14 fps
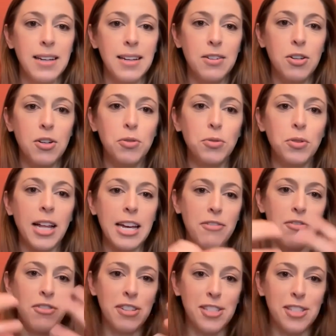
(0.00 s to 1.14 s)
new
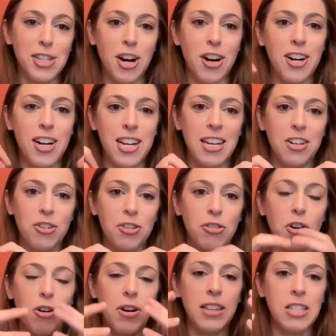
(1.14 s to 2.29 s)
life is starting and you're
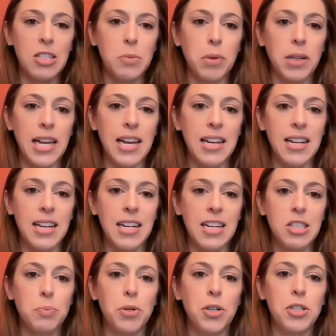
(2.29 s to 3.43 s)
growing this plant and
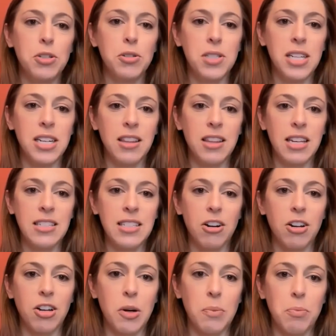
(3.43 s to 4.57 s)
it's producing things that
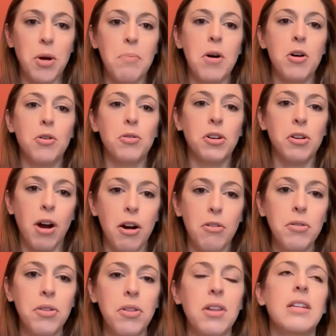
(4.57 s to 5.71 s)
are going to promote
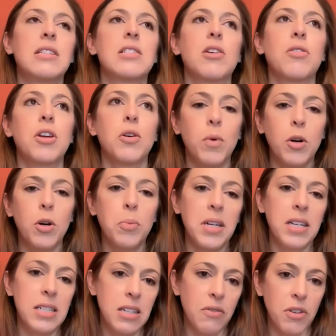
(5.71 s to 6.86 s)
growth. And so there will be
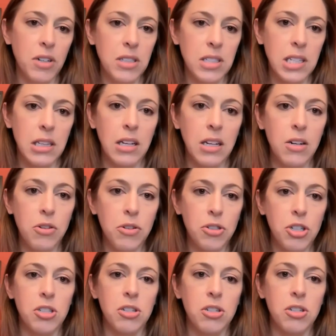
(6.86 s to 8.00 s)
a difference in the
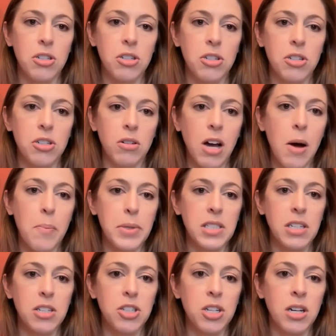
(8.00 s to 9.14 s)
nutritional
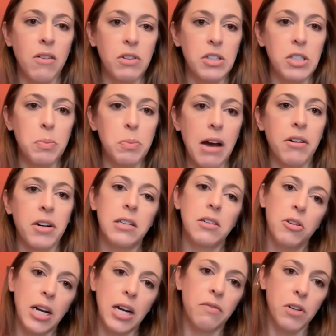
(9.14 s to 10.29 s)
composition of a sprouted
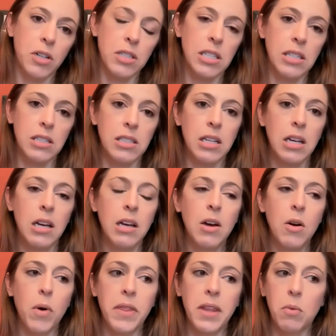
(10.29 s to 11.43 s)
grain versus
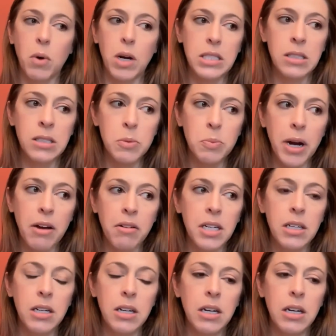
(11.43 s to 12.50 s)
one that wasn't sprouted.